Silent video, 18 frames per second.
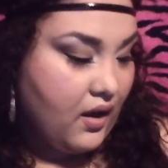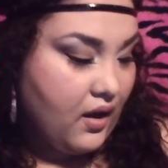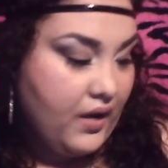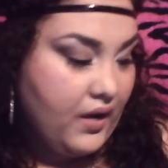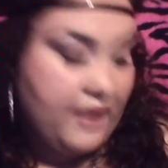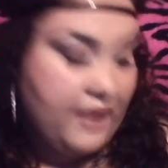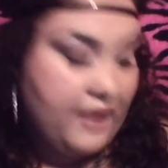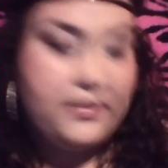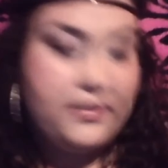
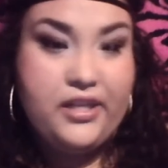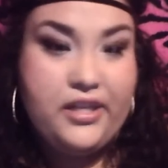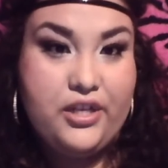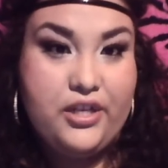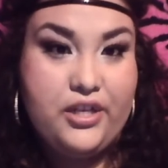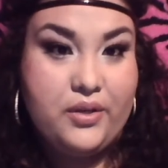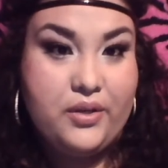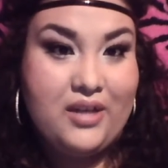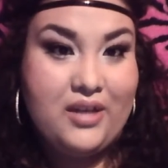Okay, I'm letting
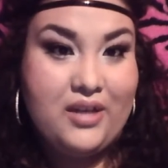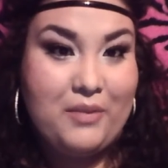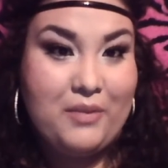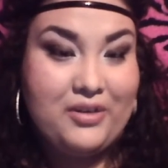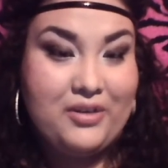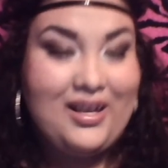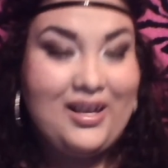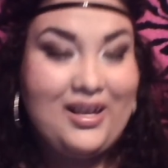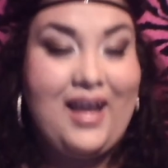you know now,
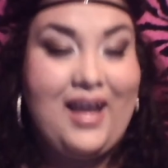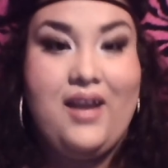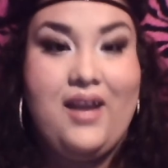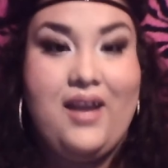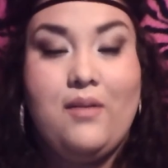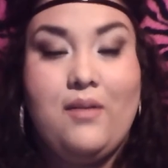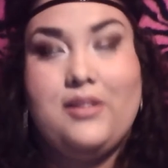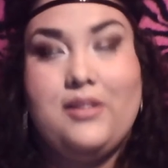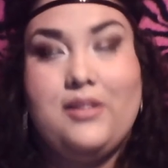Marina. I
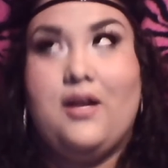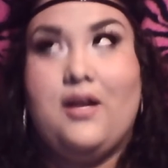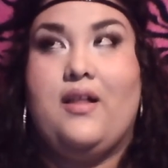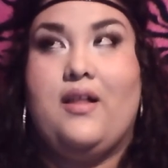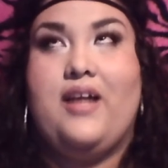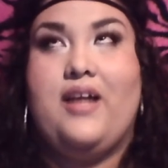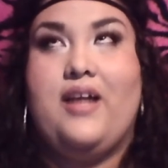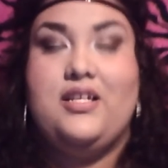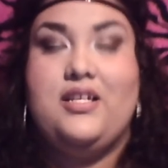ate all my
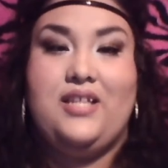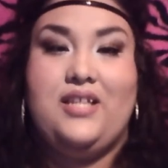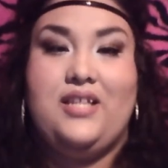chocolate. I just